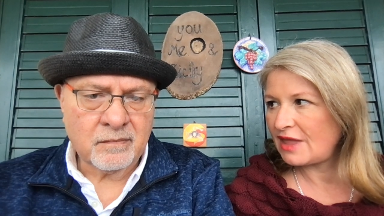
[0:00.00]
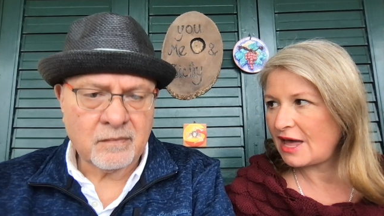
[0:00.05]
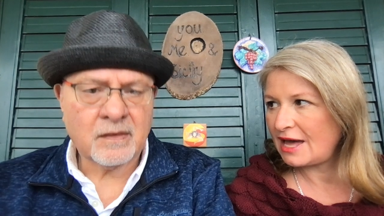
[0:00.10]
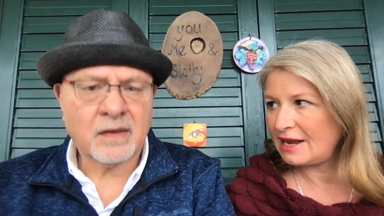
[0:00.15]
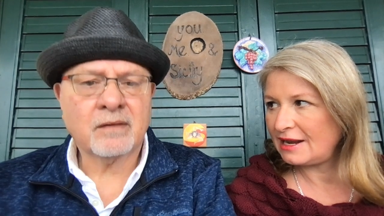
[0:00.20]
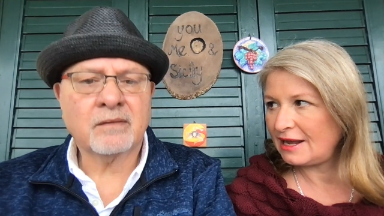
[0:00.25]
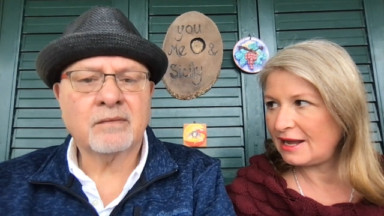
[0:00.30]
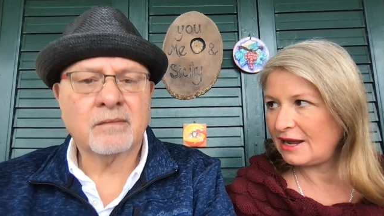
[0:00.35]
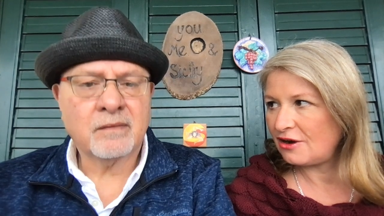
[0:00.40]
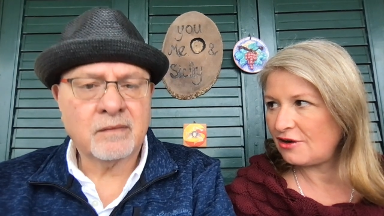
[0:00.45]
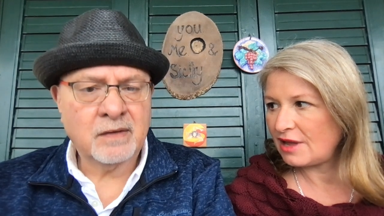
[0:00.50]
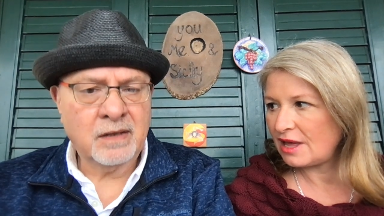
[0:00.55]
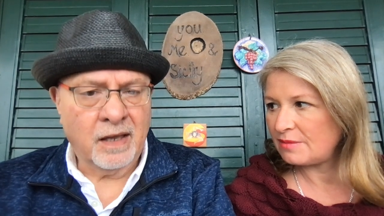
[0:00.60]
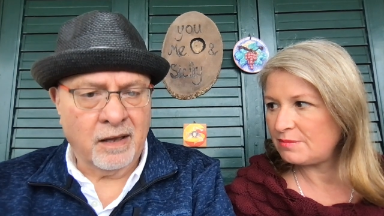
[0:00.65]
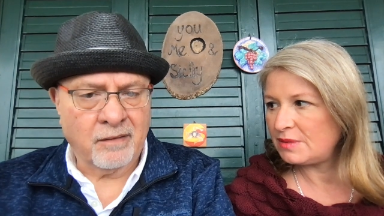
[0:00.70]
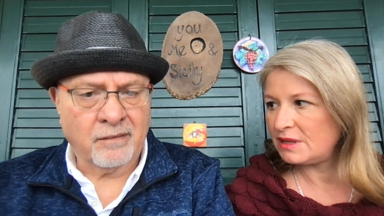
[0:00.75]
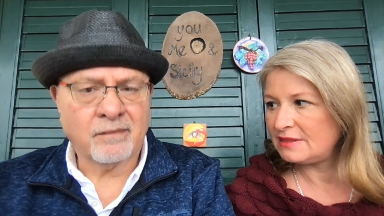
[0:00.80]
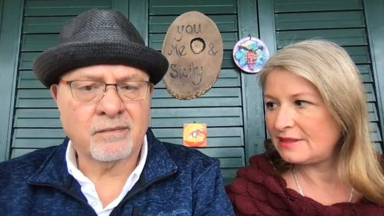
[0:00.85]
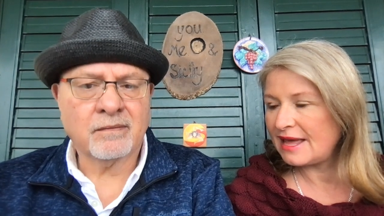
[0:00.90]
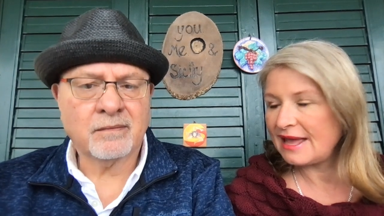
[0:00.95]
Speaker 1: that area.
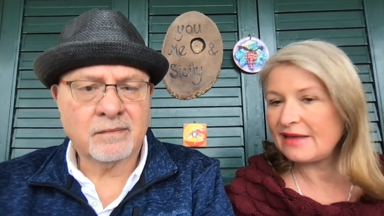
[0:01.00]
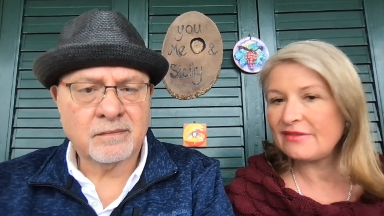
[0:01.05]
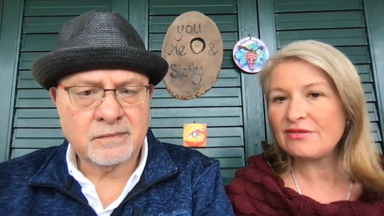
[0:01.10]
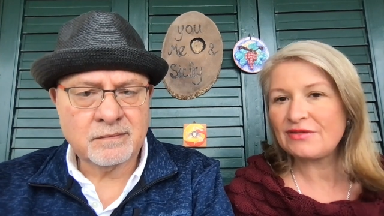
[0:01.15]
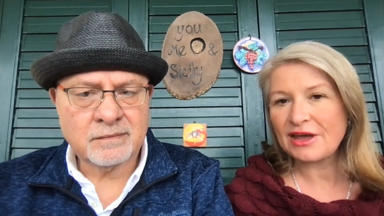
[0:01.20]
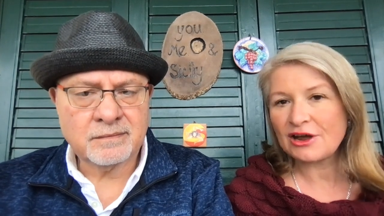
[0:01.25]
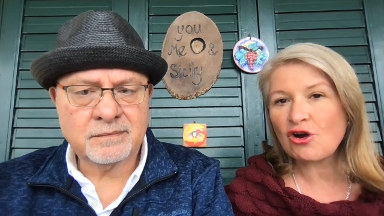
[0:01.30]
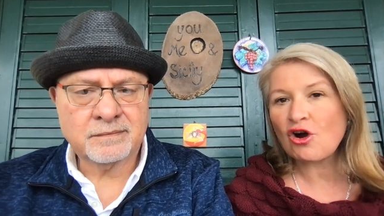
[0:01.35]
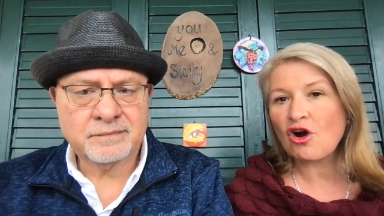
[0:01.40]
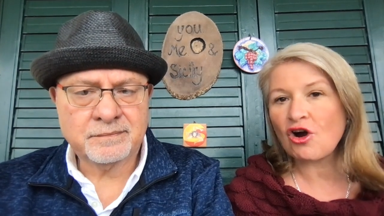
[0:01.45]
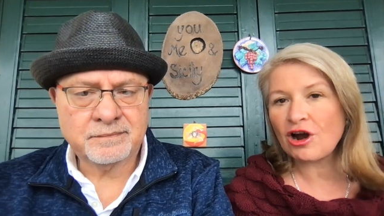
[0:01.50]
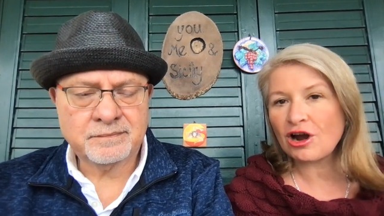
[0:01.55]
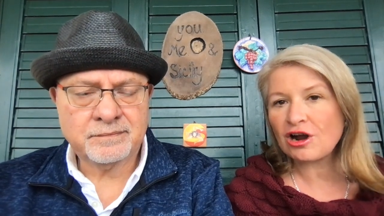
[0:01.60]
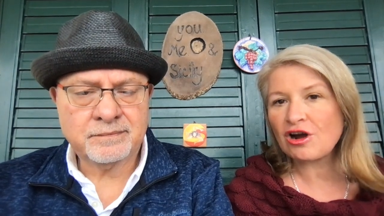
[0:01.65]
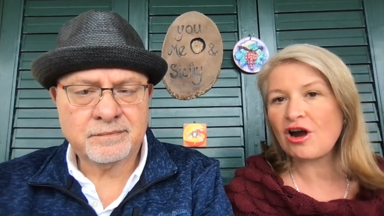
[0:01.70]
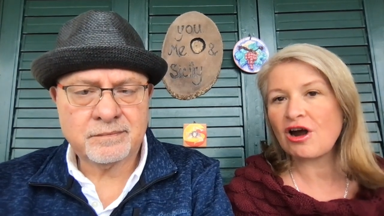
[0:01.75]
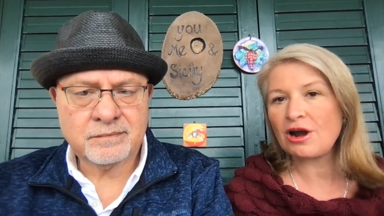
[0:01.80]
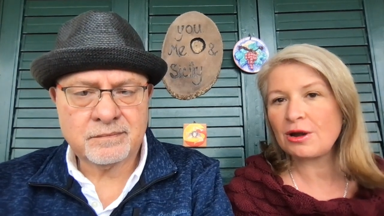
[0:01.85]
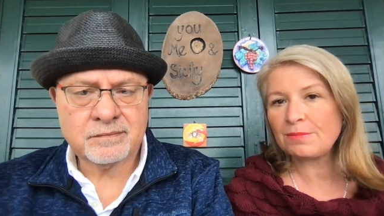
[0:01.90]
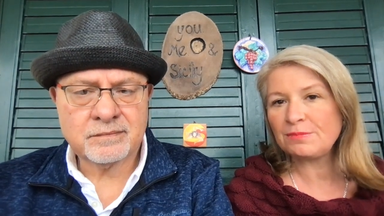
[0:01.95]
Yeah. But they, there are
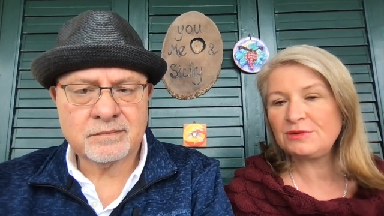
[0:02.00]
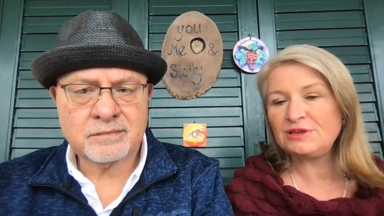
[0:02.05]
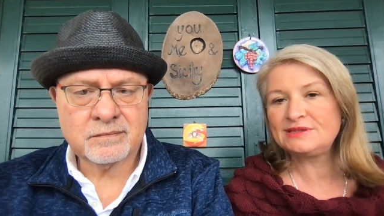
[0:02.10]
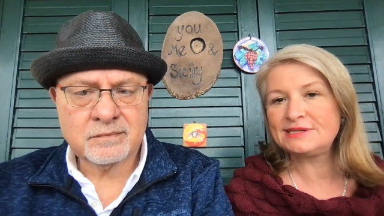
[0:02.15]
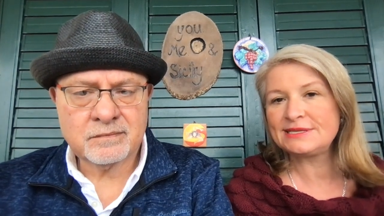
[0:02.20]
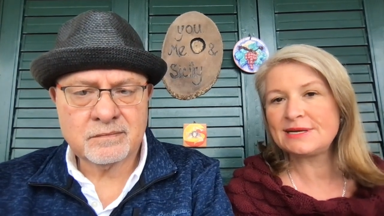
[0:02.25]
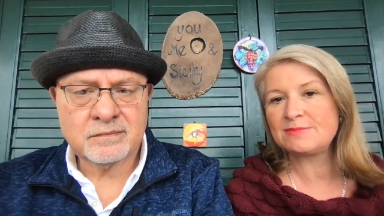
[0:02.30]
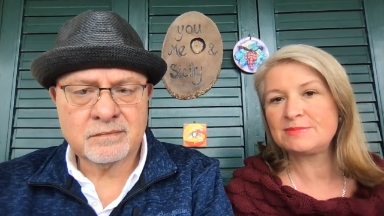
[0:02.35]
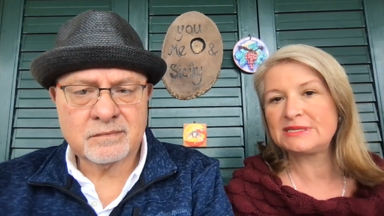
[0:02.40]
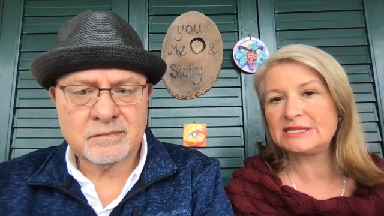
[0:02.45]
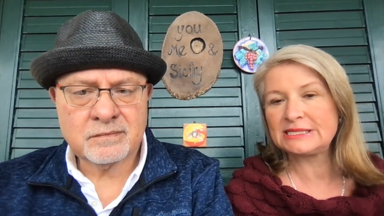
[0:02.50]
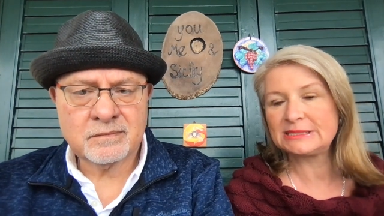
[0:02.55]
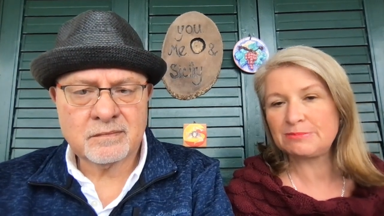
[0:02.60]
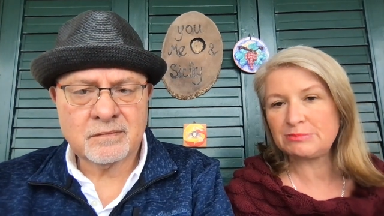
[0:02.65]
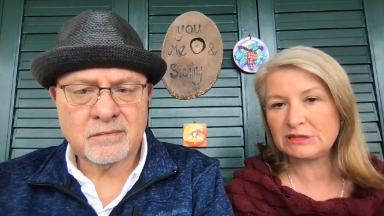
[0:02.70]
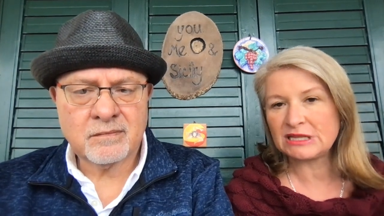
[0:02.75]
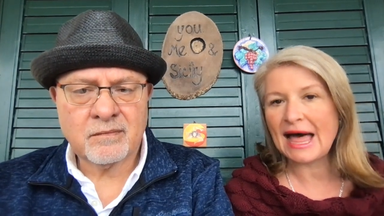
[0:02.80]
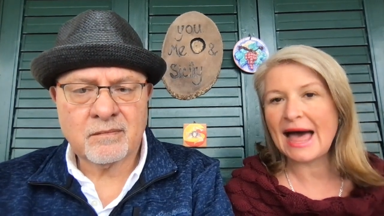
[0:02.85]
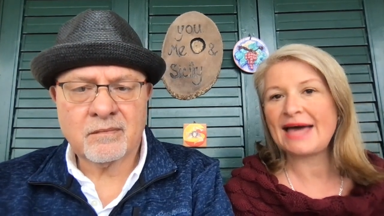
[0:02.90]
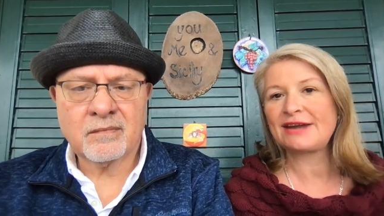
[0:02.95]
cart museums
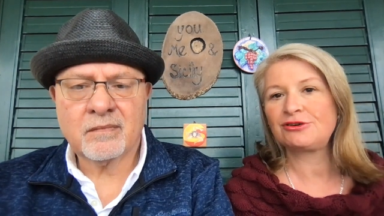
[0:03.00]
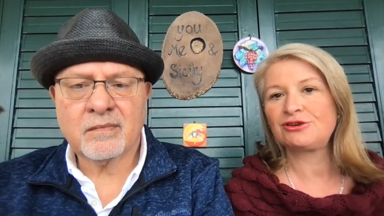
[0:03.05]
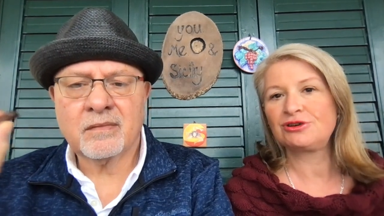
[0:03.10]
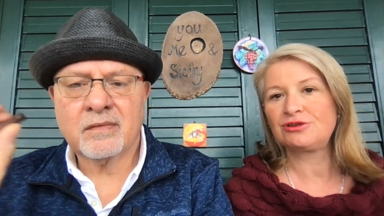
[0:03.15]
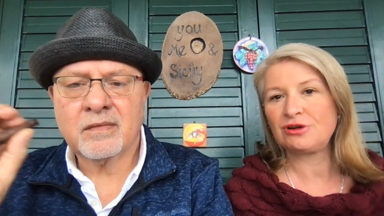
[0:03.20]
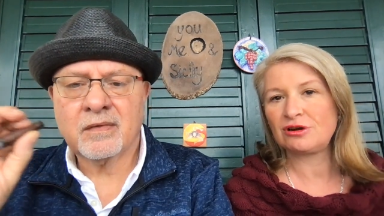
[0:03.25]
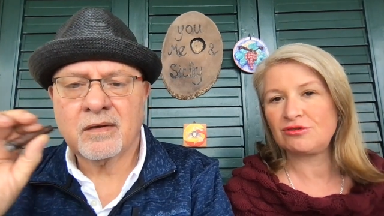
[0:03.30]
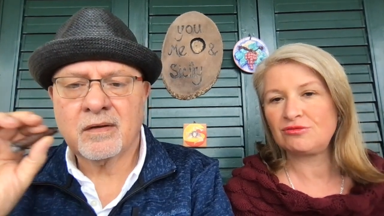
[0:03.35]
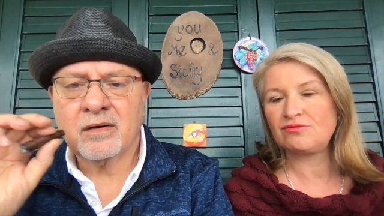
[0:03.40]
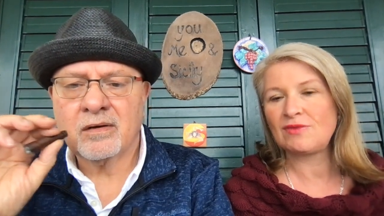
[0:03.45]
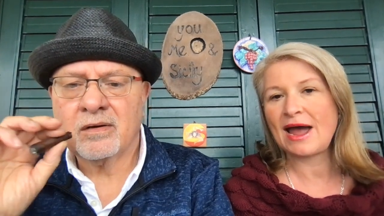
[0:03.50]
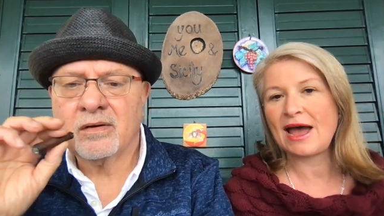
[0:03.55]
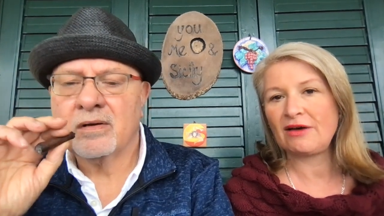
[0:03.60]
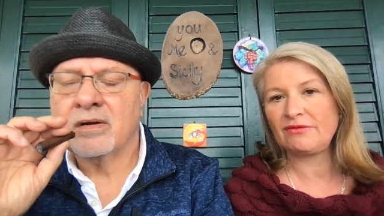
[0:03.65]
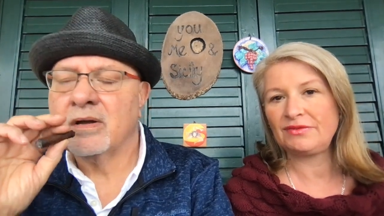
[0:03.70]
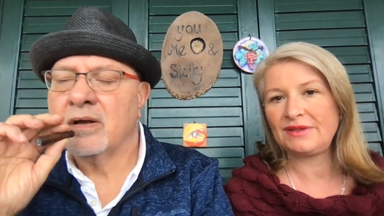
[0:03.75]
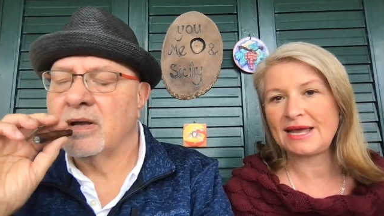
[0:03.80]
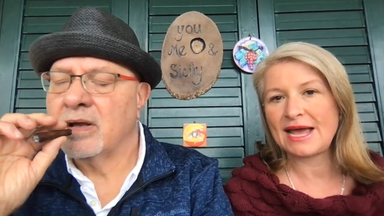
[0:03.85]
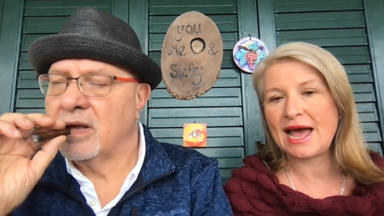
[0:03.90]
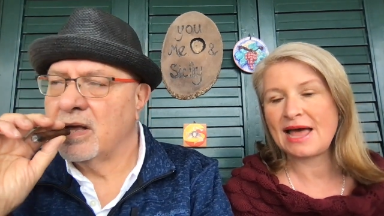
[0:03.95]
splattered
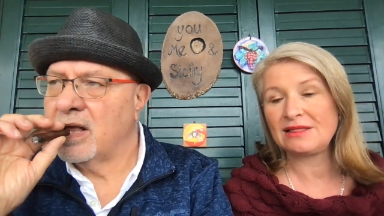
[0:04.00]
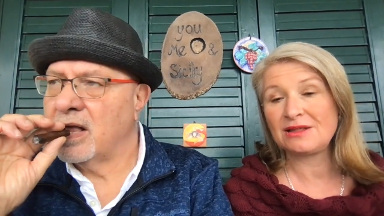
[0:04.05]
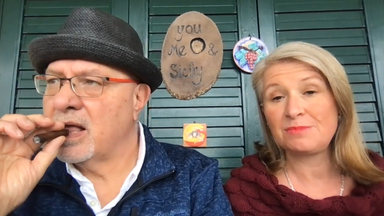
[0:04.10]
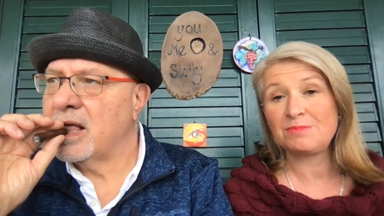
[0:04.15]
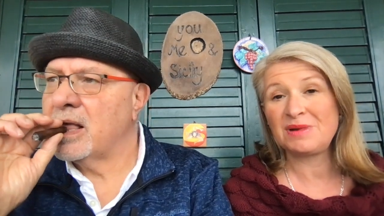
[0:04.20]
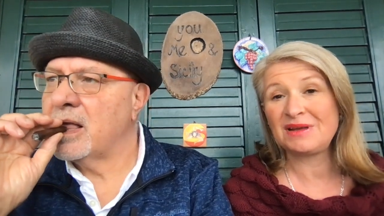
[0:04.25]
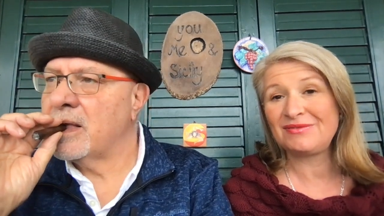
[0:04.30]
around the island.